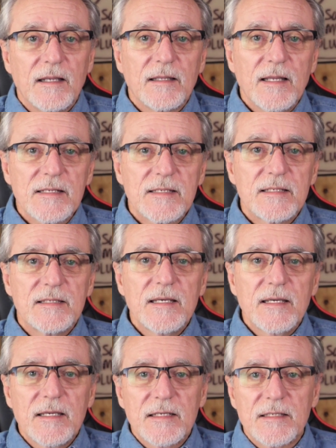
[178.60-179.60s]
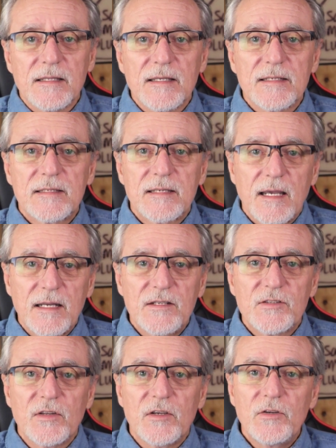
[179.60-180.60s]
Let's dig into the
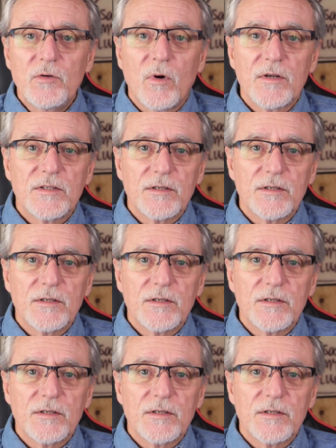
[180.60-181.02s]
settings that you want to